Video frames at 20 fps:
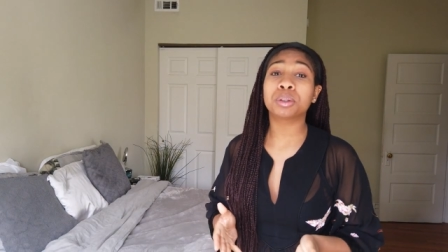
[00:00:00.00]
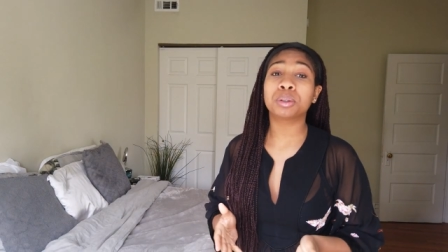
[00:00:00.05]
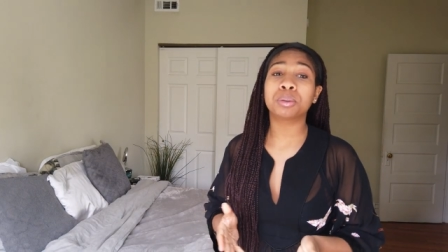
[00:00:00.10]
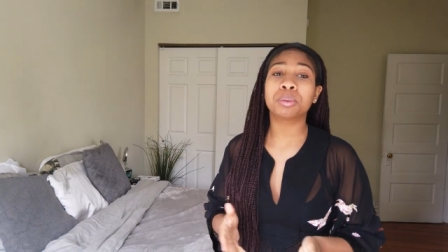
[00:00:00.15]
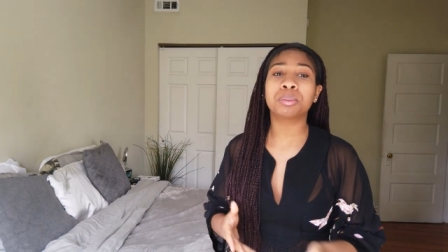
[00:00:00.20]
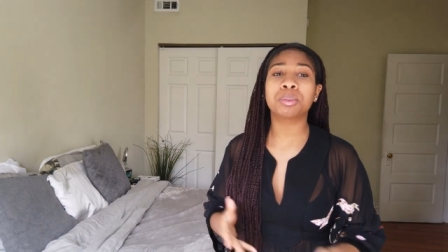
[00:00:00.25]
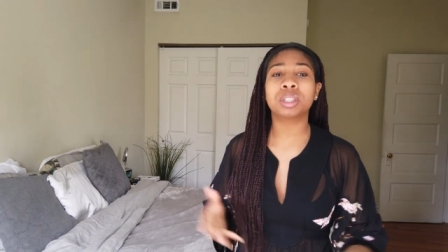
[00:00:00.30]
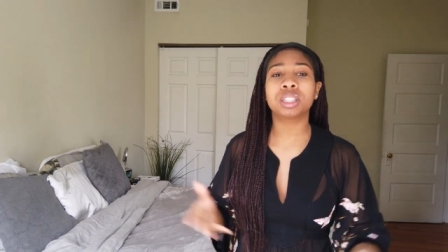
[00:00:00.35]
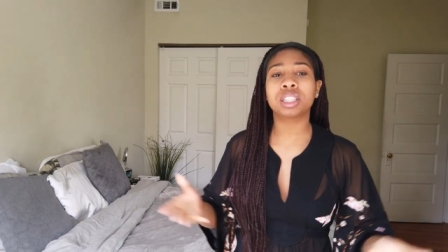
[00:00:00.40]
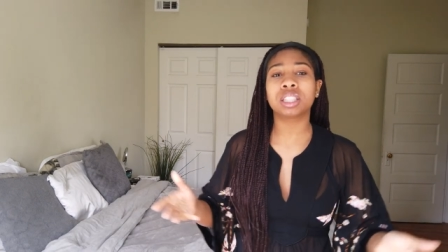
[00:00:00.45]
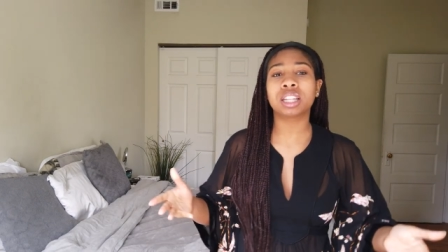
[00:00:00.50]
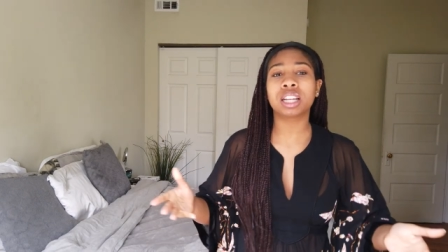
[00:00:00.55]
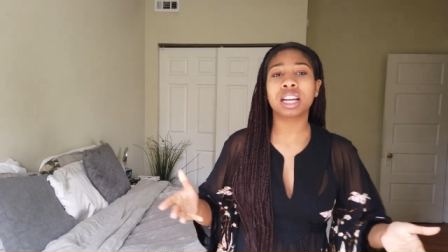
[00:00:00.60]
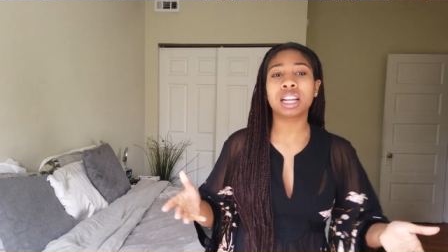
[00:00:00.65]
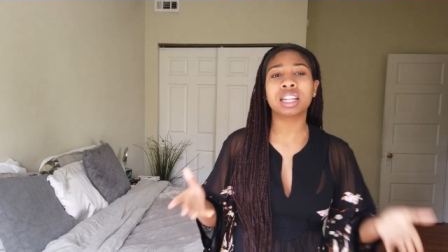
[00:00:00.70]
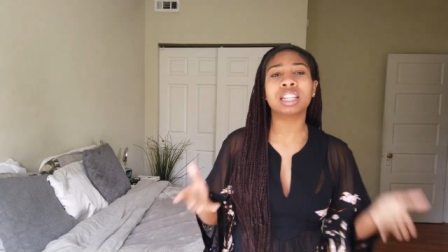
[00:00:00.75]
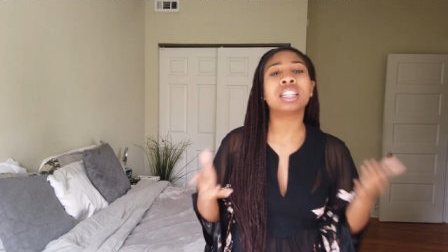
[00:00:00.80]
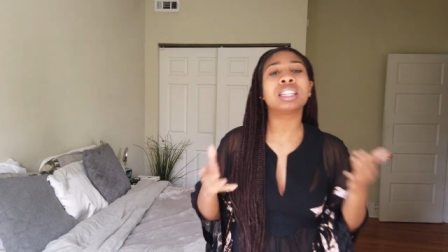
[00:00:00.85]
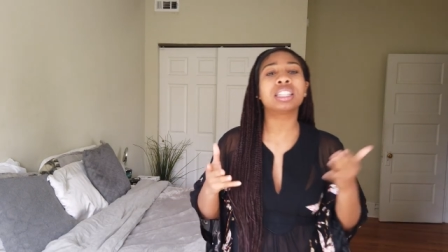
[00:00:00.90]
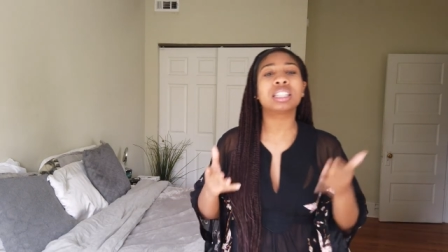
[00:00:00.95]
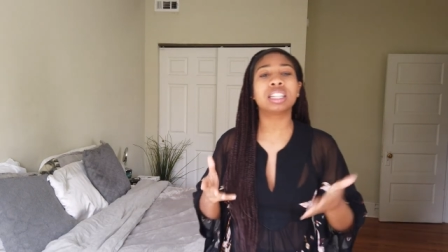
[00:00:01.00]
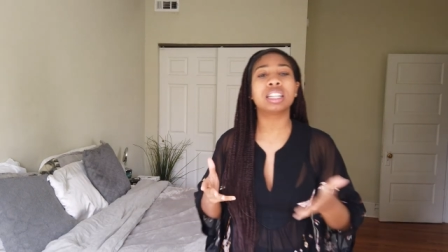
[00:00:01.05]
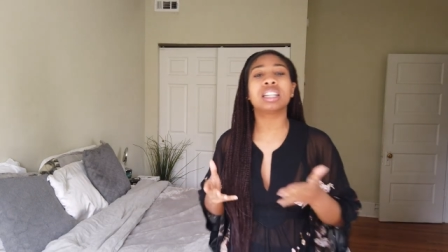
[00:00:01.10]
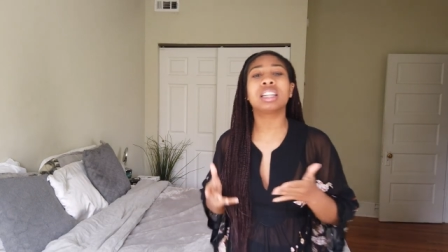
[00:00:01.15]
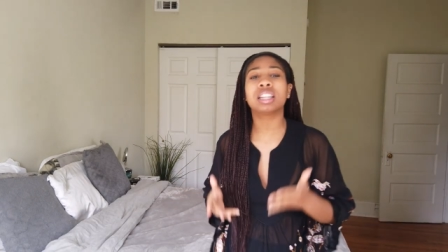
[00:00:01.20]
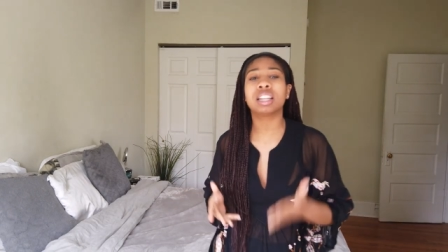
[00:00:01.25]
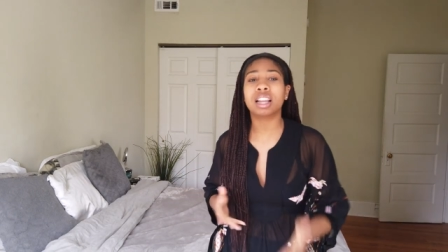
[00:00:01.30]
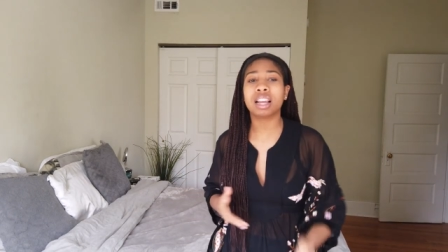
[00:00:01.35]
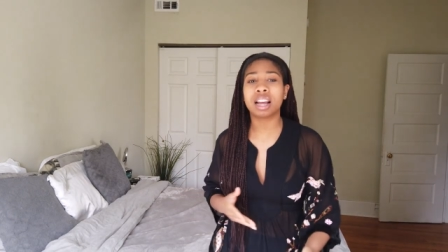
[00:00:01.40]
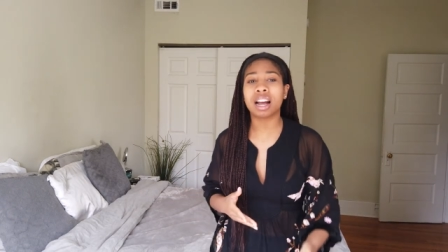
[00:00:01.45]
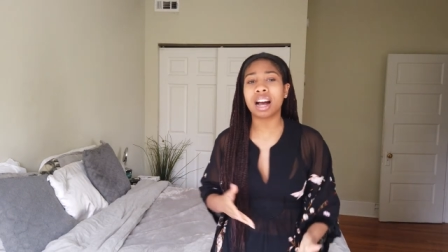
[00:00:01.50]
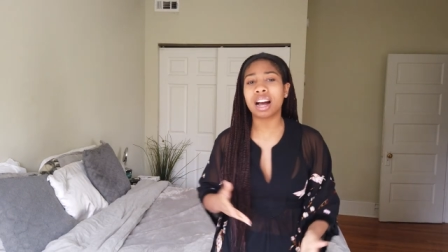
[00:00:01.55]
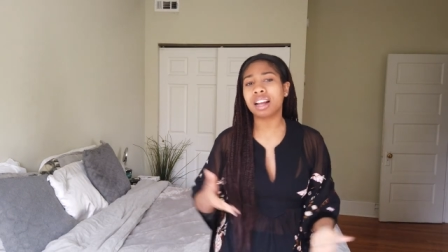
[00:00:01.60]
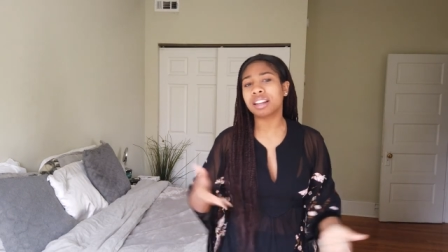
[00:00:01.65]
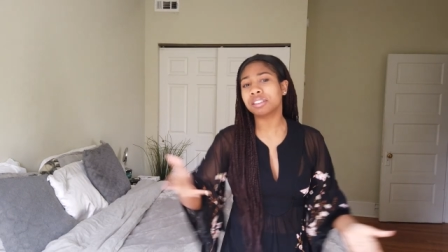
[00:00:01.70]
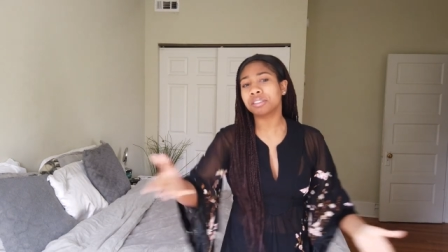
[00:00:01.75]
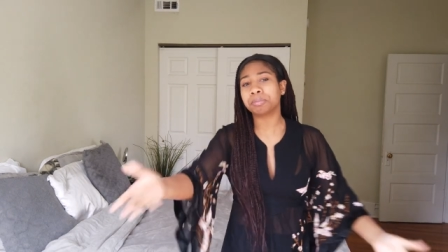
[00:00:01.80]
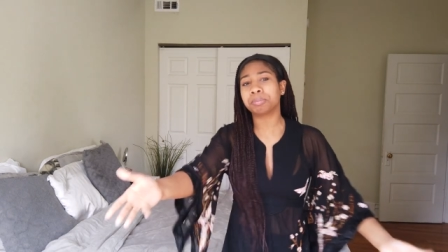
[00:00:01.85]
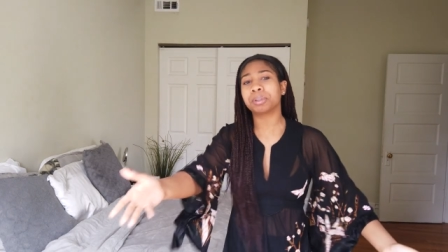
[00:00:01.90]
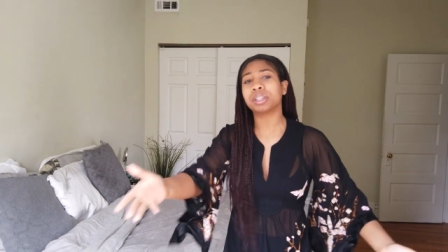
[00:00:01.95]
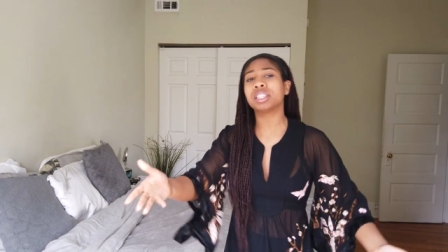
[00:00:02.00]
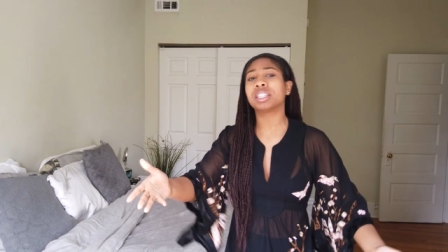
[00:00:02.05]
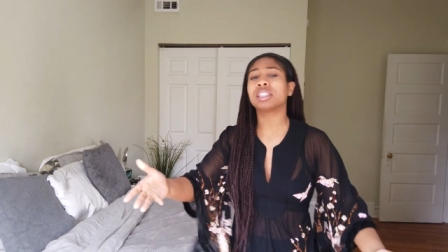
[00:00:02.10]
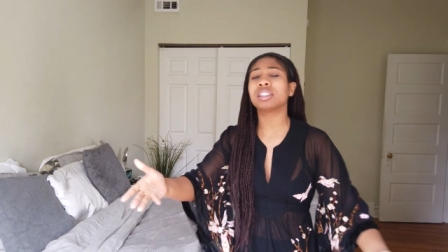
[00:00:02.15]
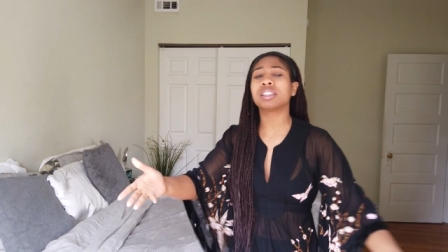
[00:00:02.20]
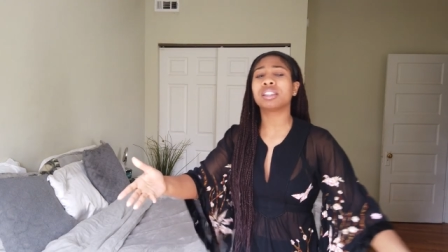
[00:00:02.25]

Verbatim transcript: two when she kind of extended that olive branch